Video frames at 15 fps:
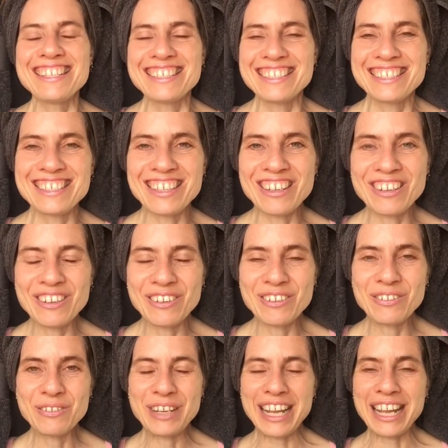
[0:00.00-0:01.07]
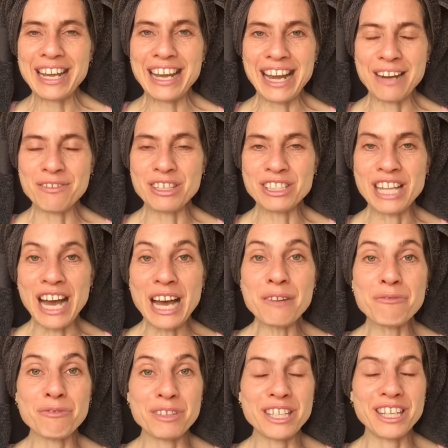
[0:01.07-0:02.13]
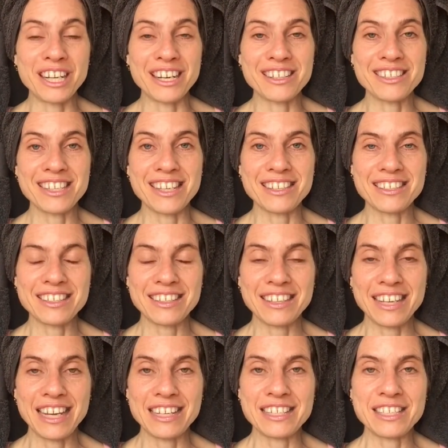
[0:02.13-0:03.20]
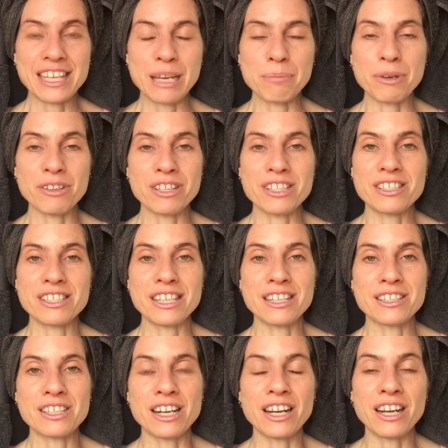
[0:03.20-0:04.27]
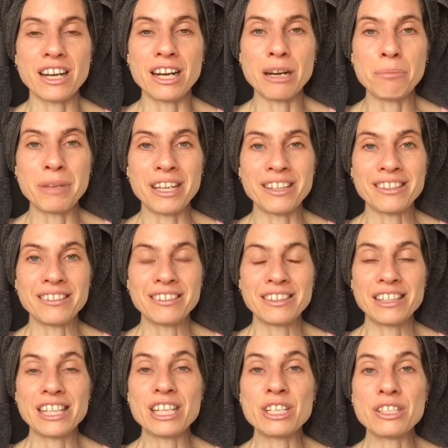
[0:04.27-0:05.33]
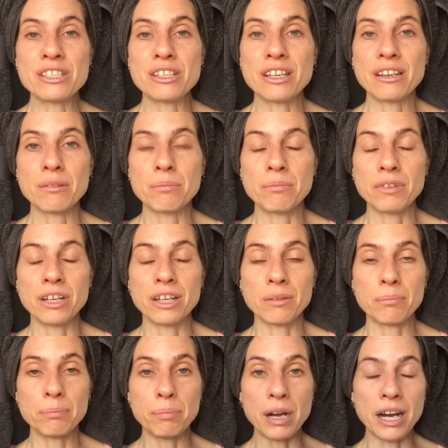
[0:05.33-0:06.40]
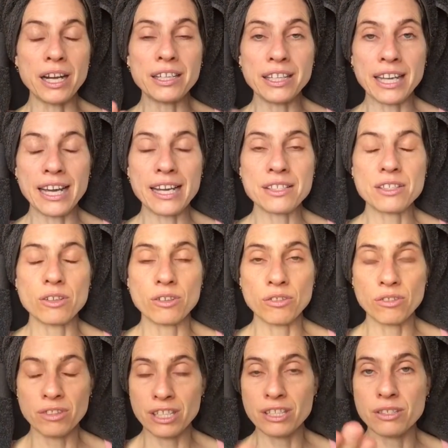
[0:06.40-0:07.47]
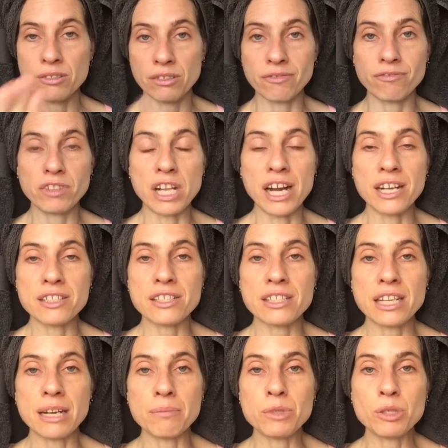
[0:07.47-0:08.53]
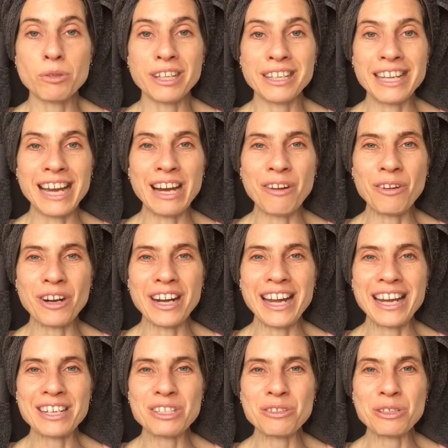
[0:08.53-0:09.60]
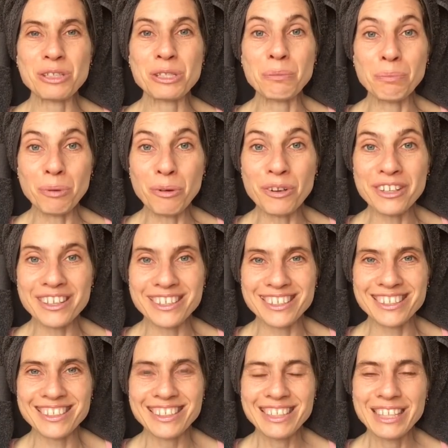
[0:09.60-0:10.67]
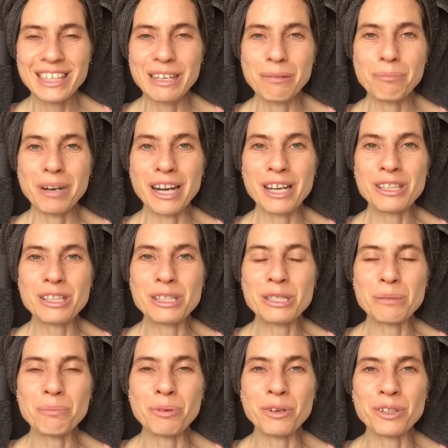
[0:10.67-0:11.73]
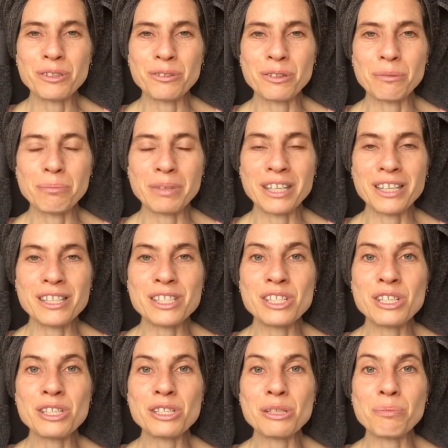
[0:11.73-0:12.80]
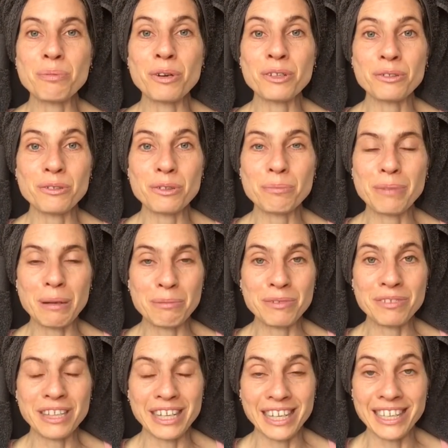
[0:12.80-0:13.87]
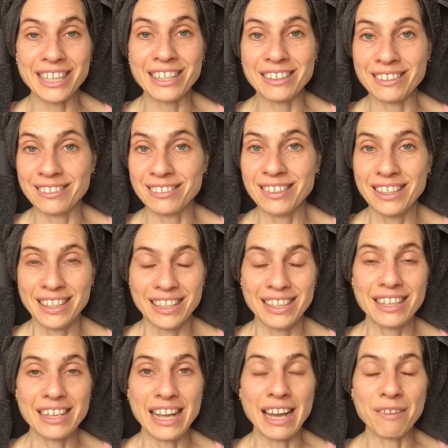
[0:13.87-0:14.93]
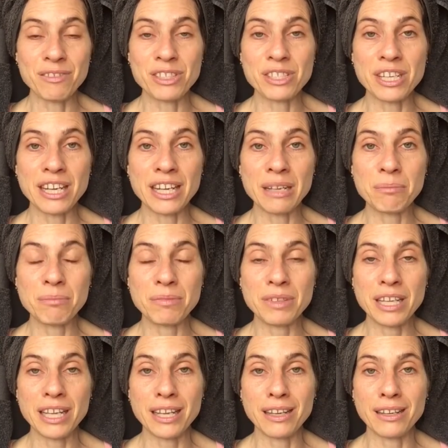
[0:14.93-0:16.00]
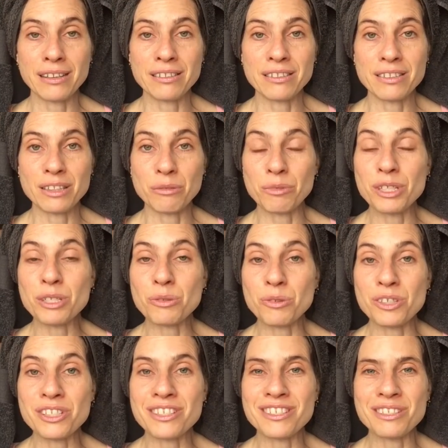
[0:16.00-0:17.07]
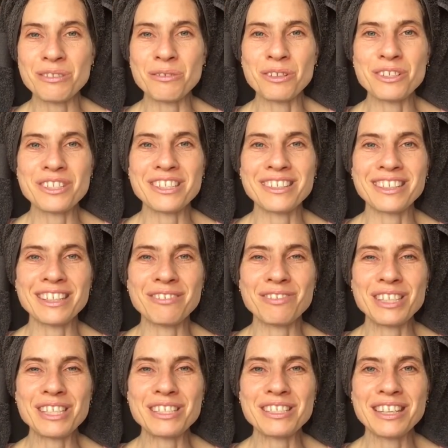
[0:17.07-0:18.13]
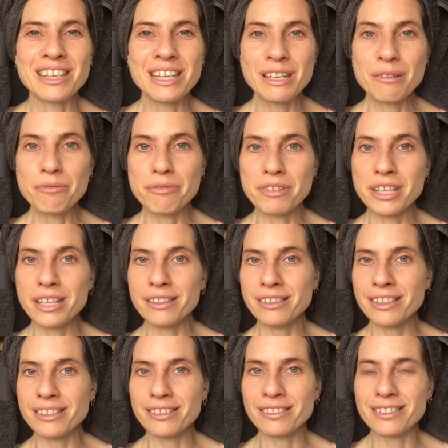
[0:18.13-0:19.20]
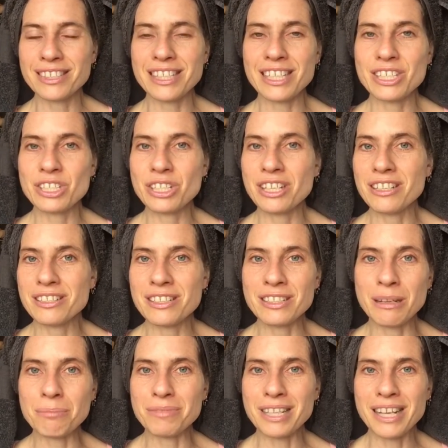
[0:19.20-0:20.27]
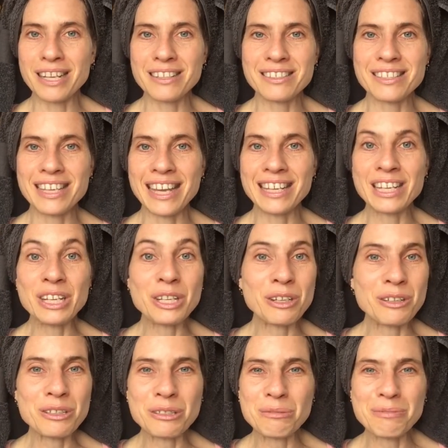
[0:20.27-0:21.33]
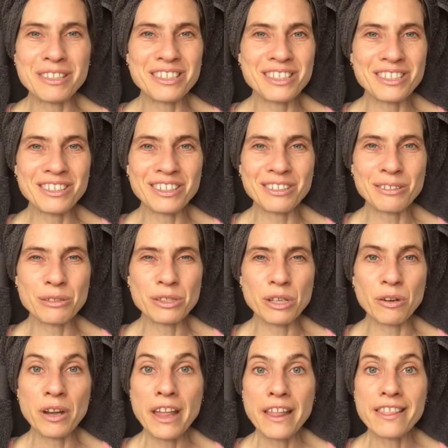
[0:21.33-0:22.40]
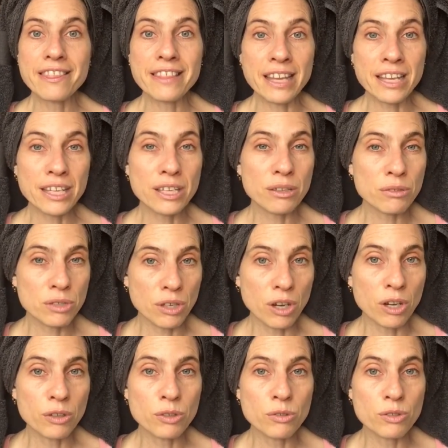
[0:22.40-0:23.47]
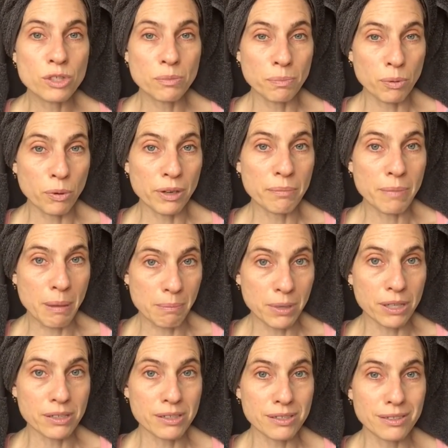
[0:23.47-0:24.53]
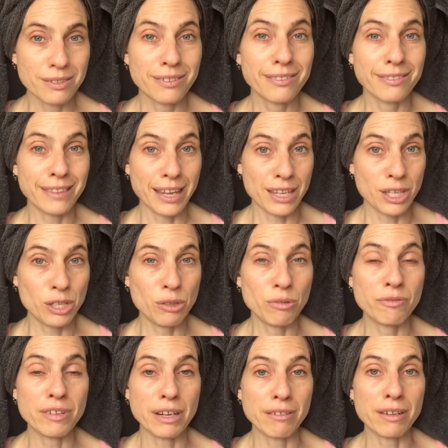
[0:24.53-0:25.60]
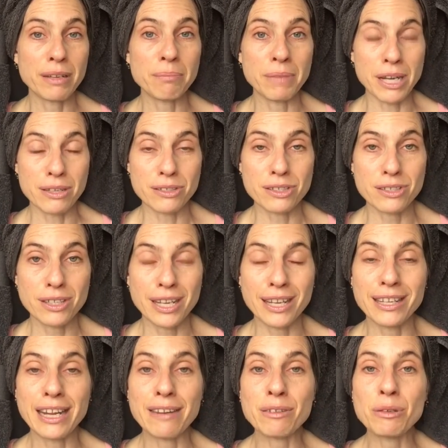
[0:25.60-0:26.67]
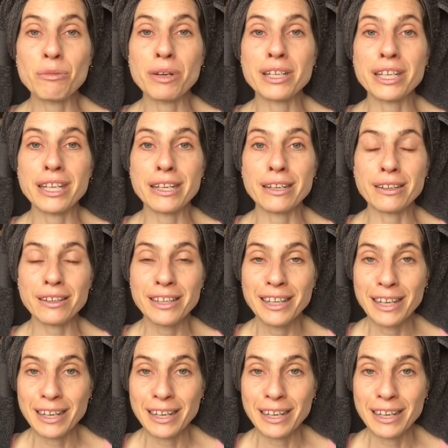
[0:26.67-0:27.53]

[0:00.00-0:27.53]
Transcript: So we have a lot of free content at escapeallthesethings.com, and these podcasts or these vlogs that I'm doing now are actually supported by the support group. Because of the support group, I can have the time and the resources in order to give these free little teachings and updates and encouragements to you. So thank you to all you support members. Thank you very much. And everyone here